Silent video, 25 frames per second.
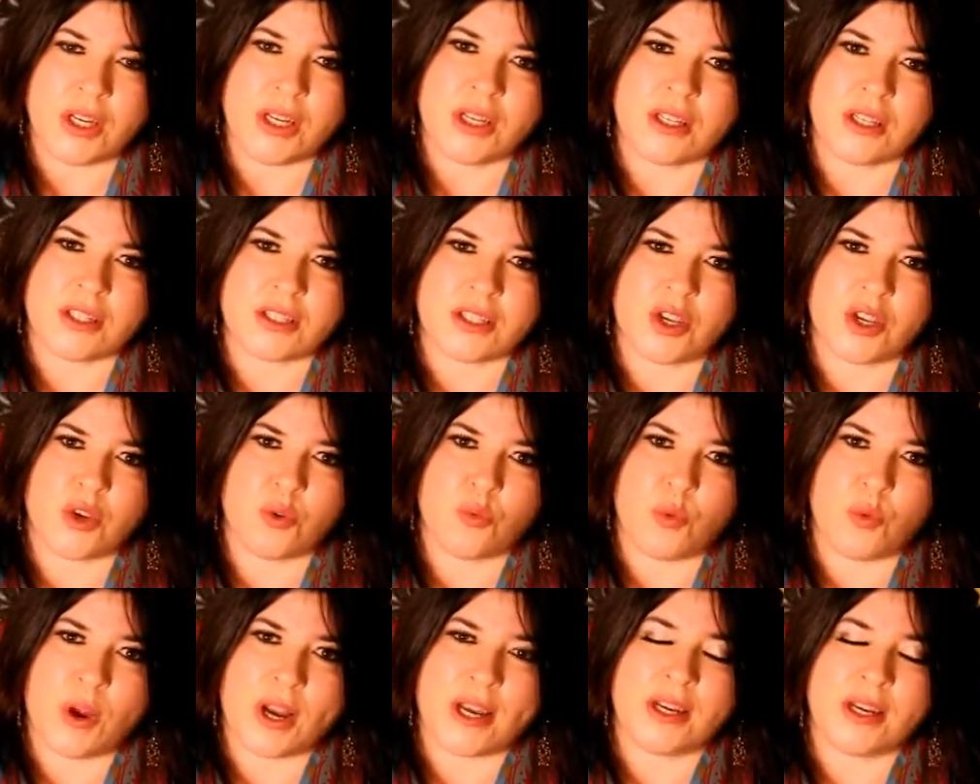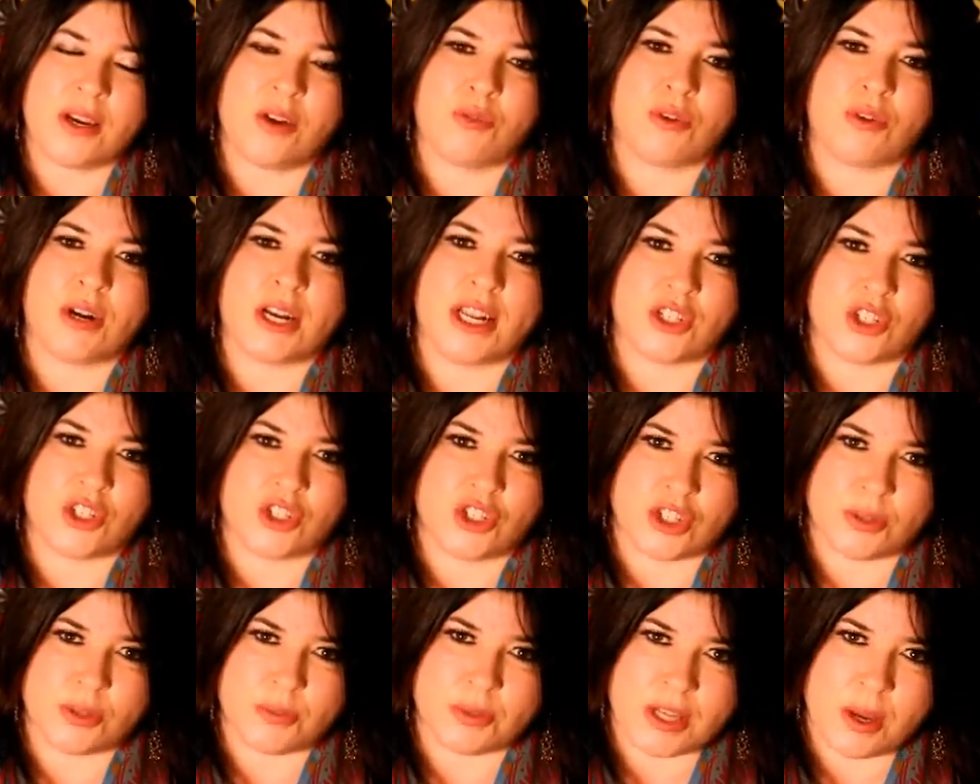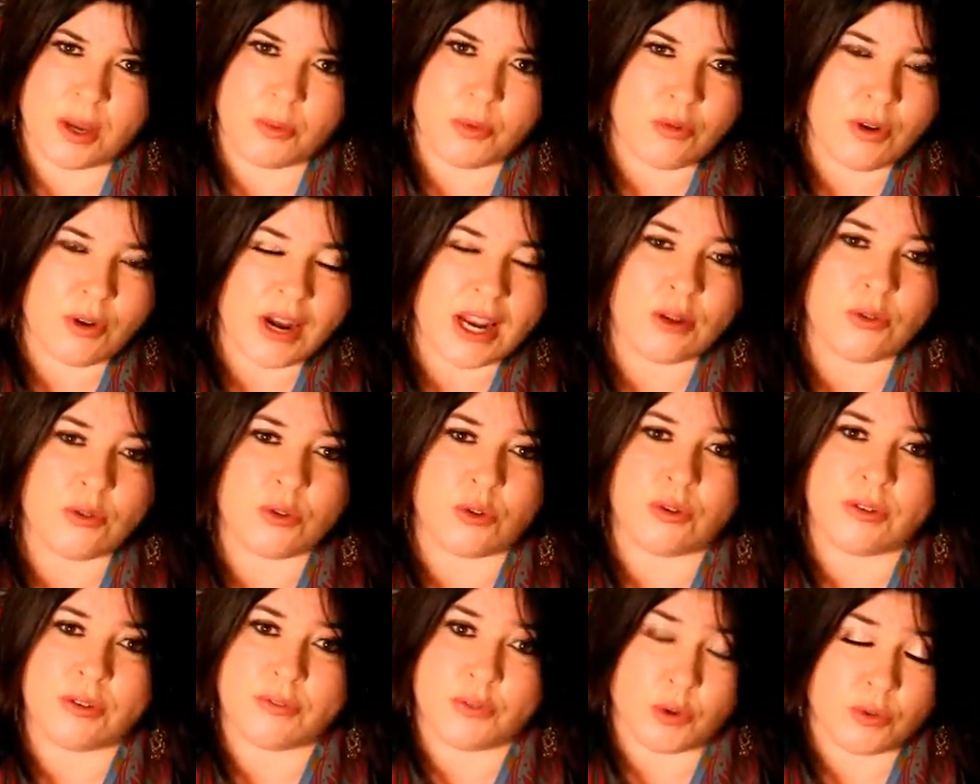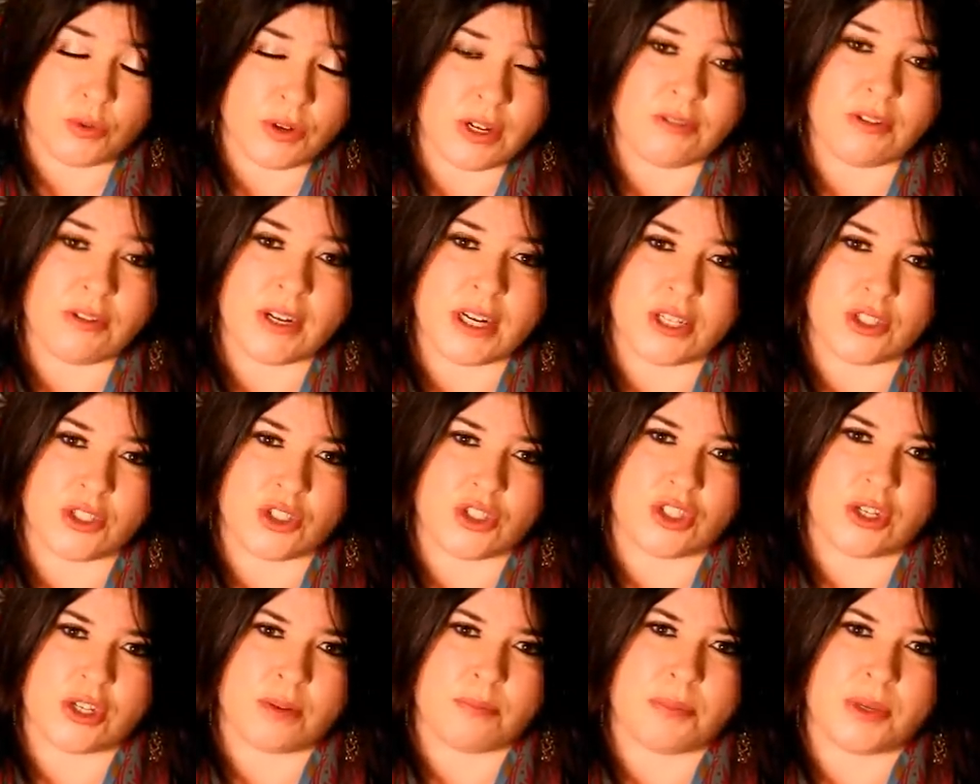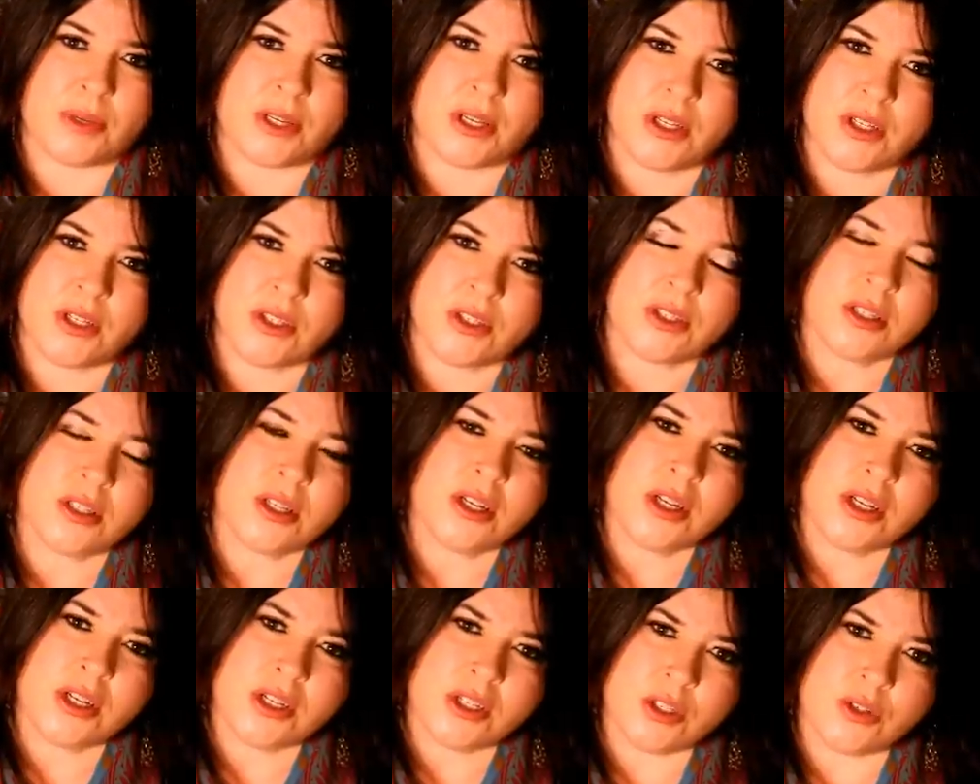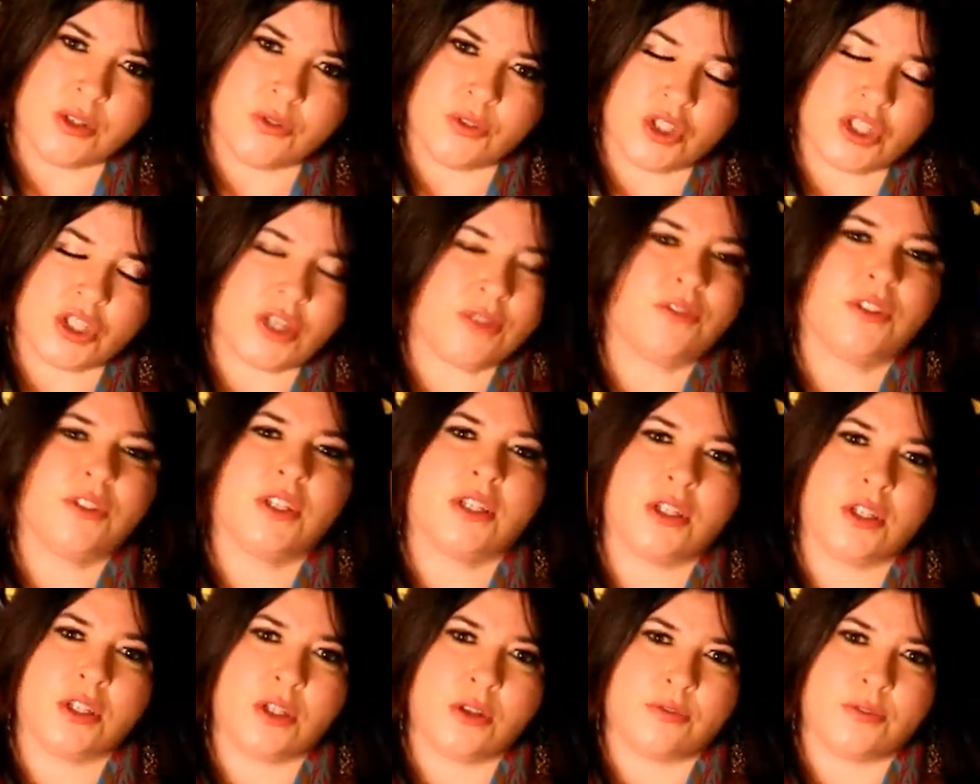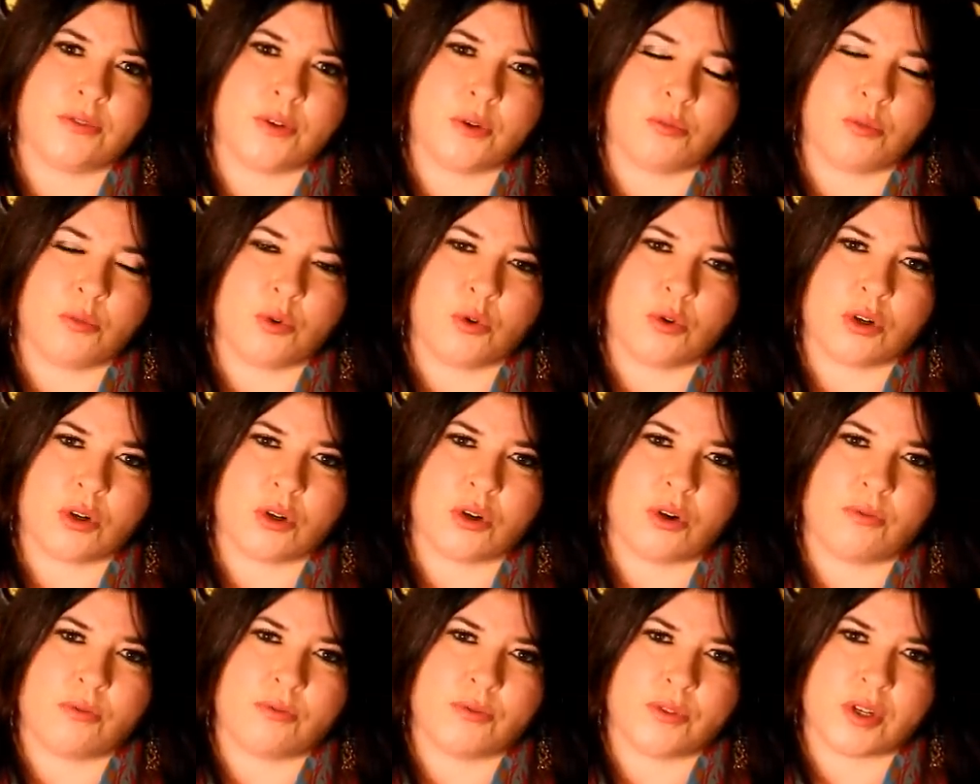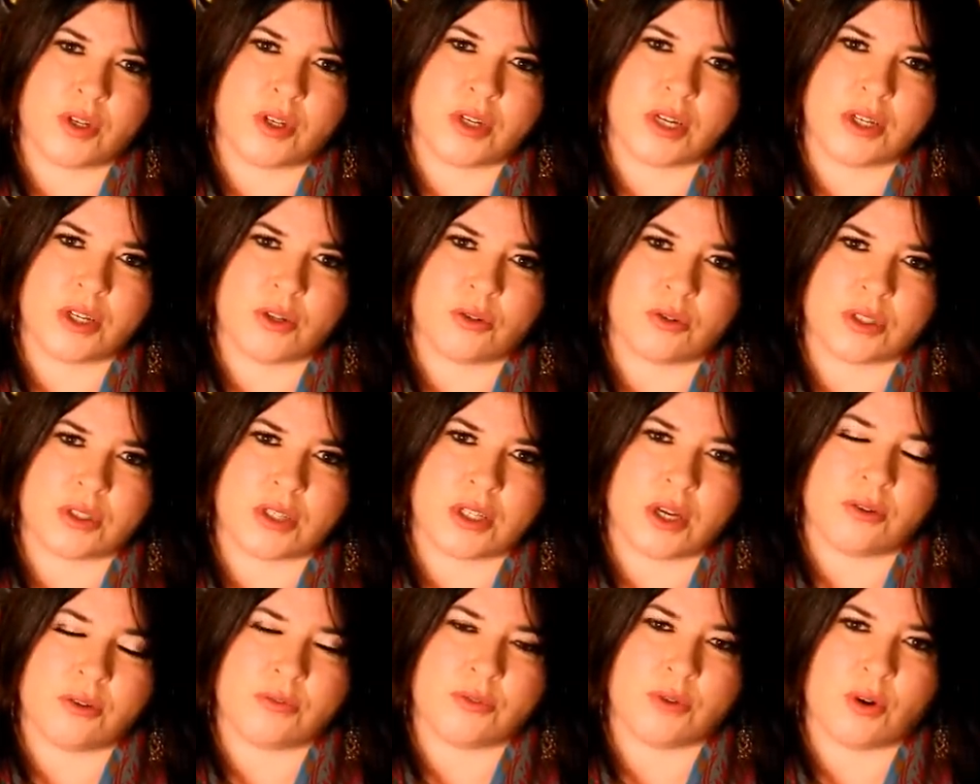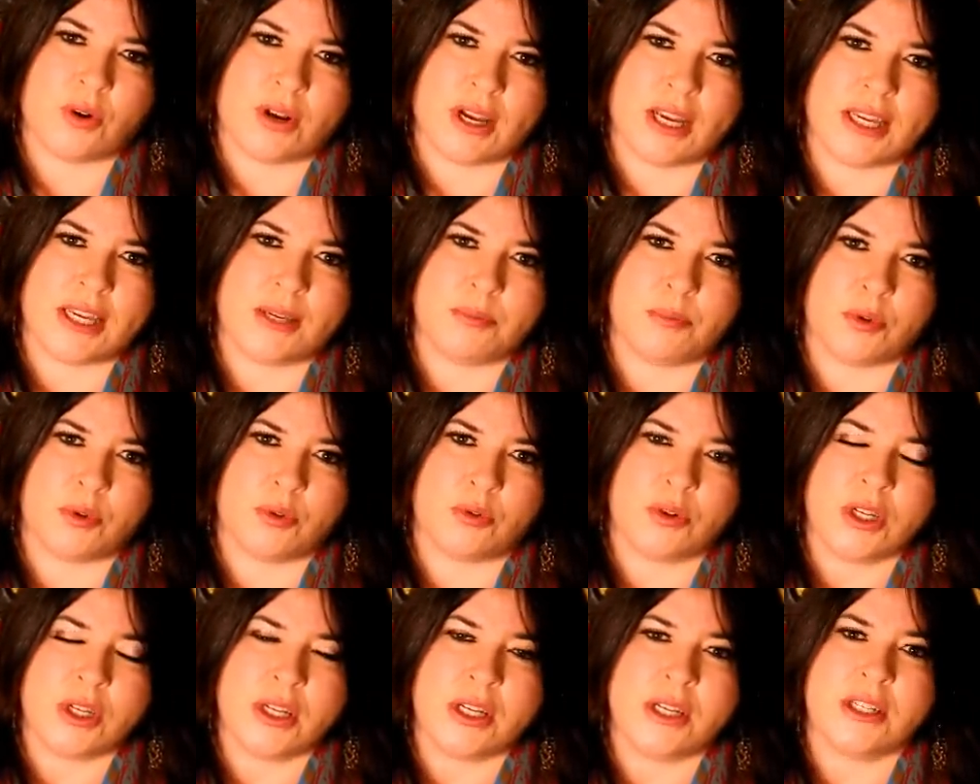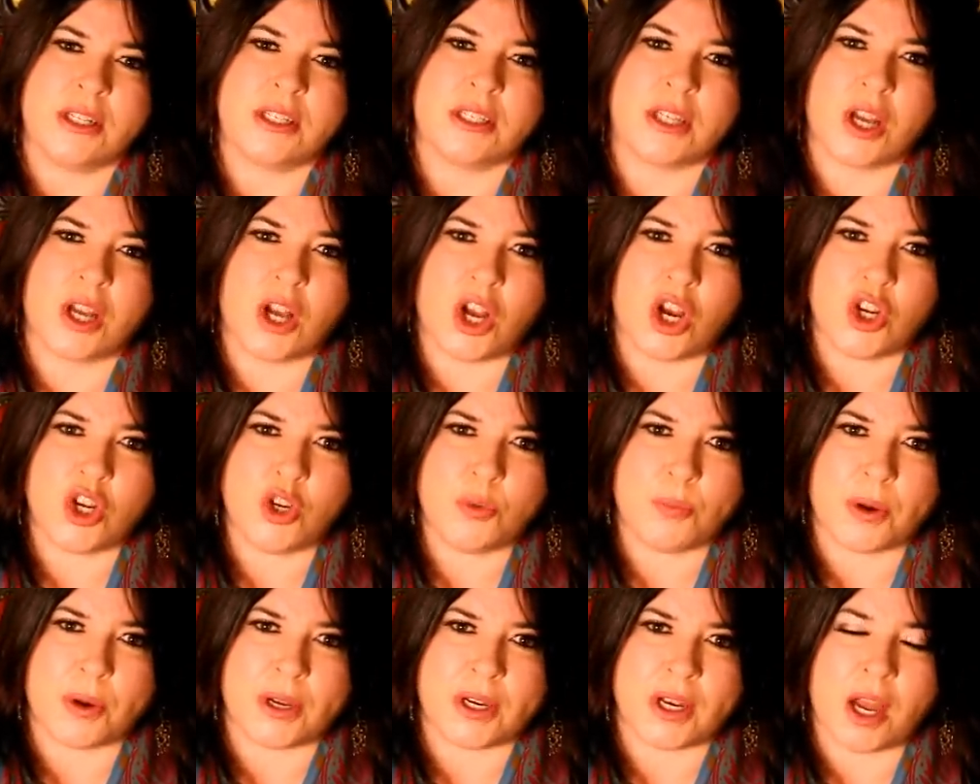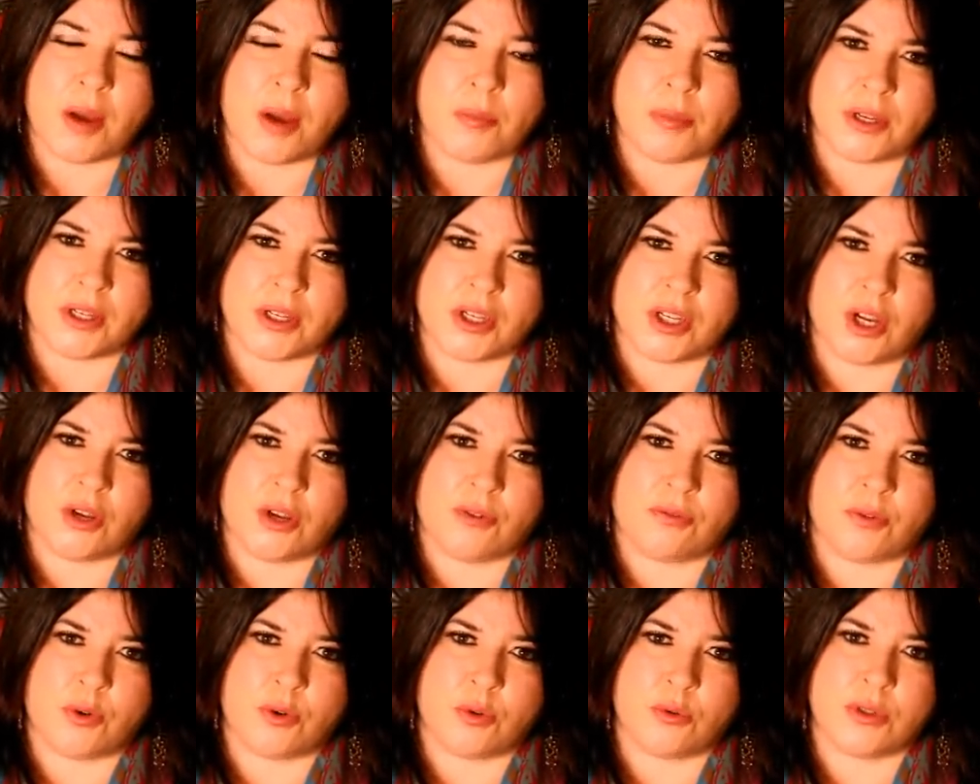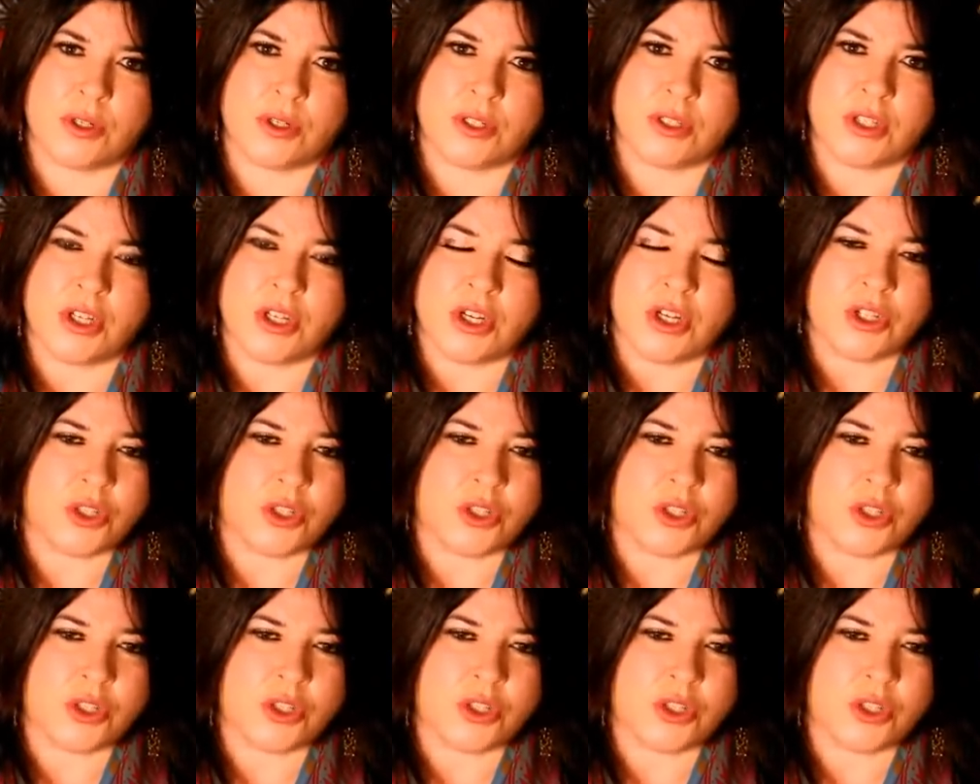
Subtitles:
And so when relationships come around, or if you're in a relationship, because you've shifted and you feel more confident in yourself, you're able to open up and go forward.